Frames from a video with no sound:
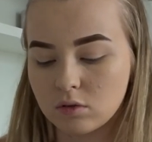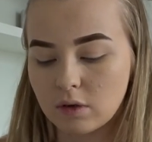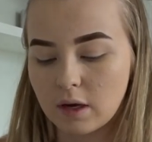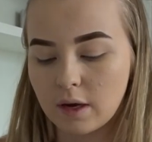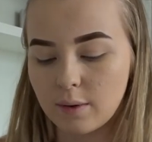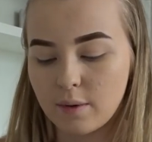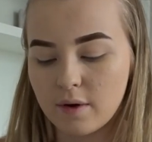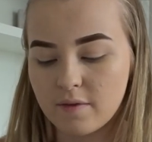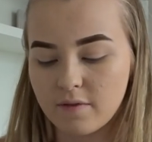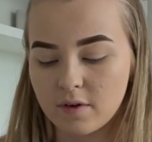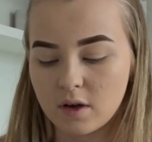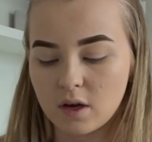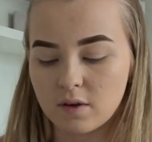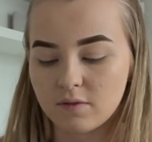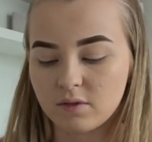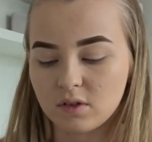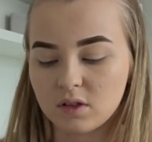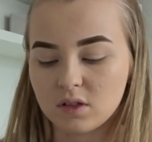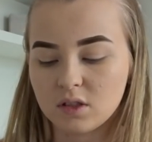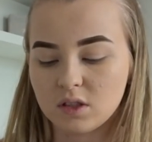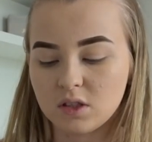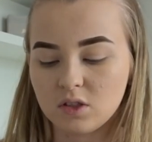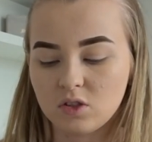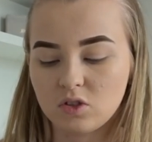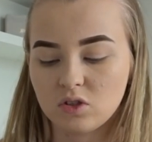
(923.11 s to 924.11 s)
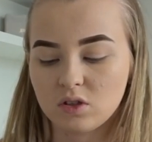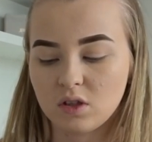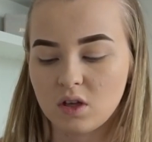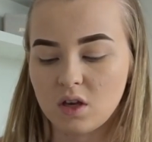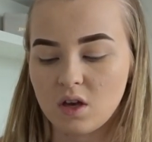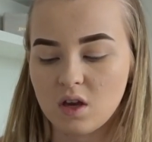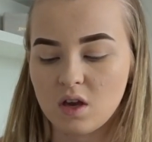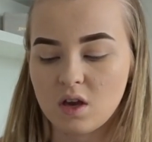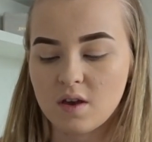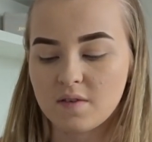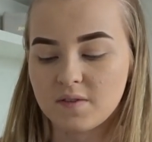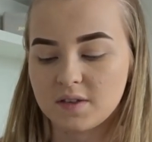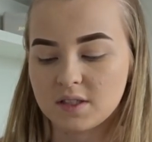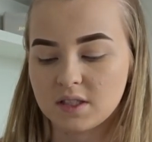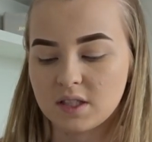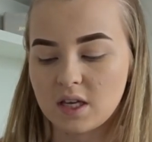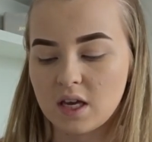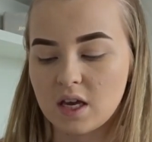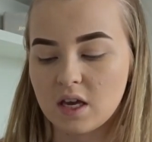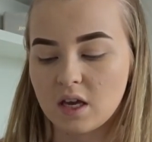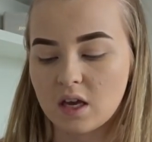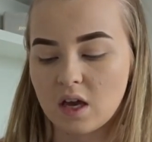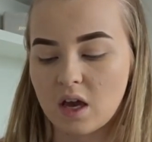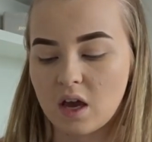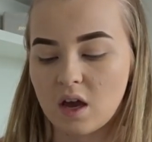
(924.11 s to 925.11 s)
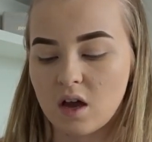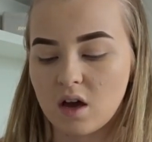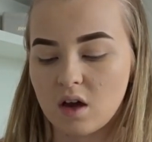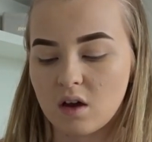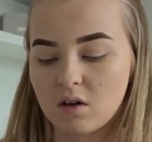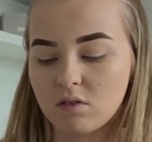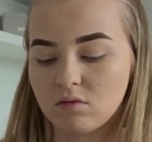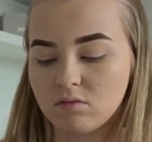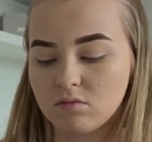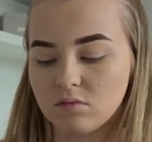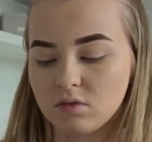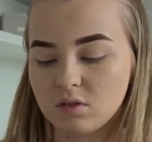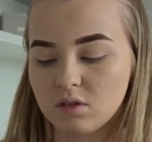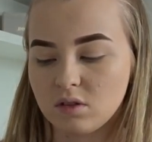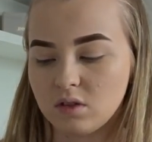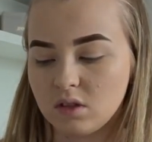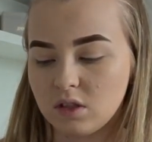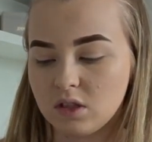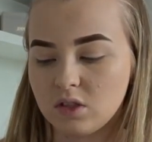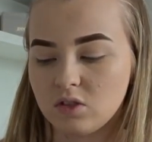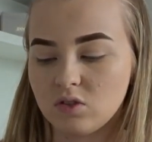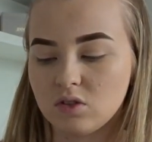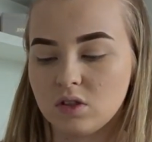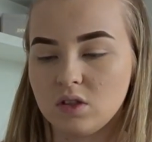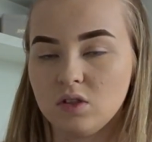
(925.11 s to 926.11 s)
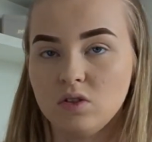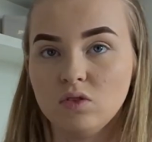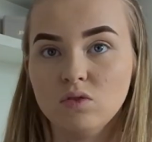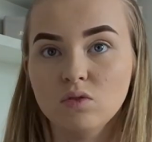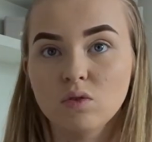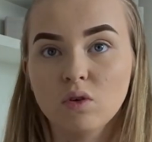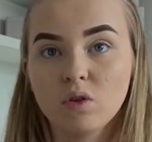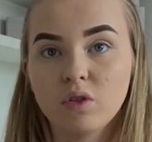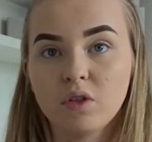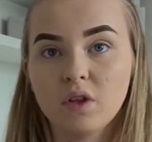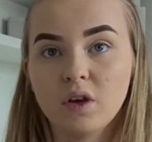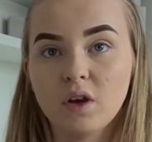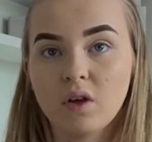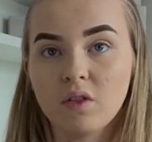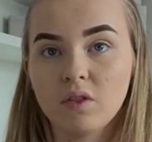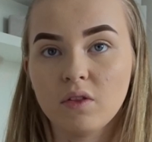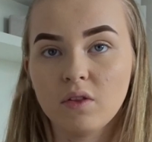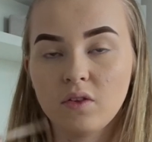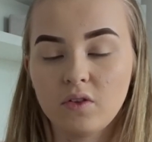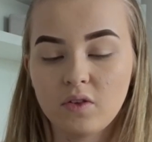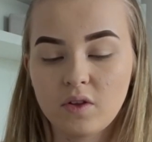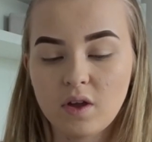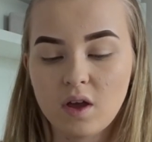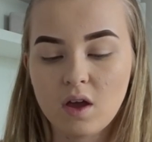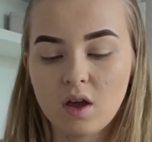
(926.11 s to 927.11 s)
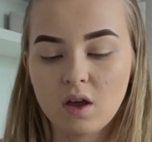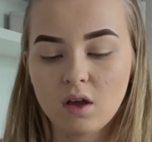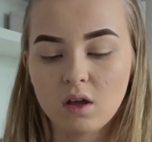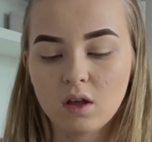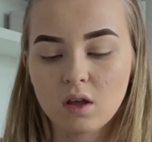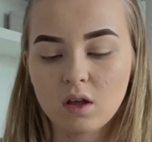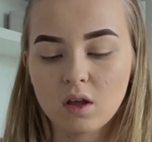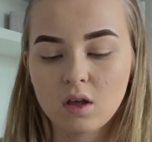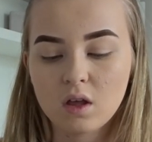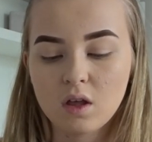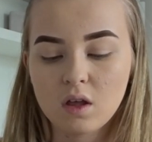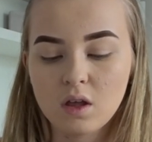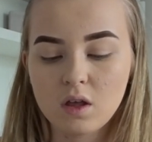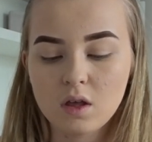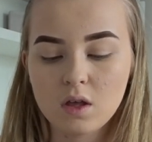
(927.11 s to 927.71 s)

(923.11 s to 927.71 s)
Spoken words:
However, I've literally, if I take it out, there's literally nothing on the stick.